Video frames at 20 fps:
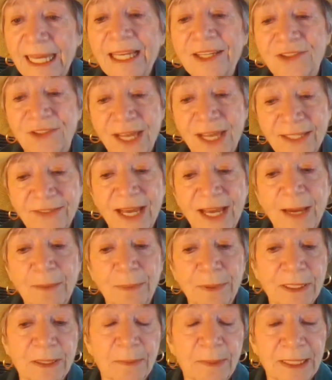Yes, that's
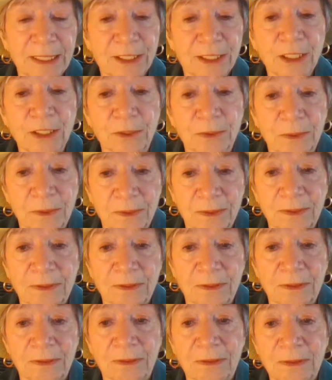happened to me too.
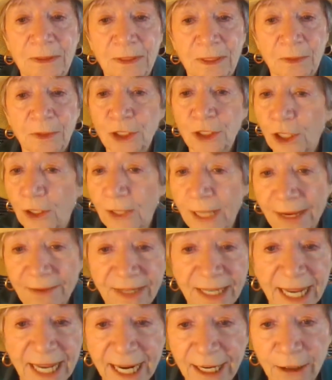You don't have
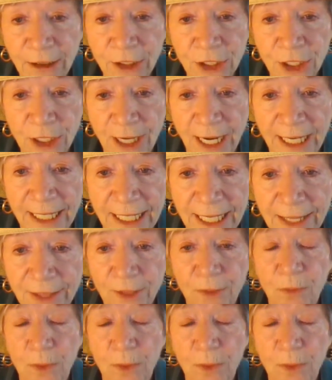any hair on your head either.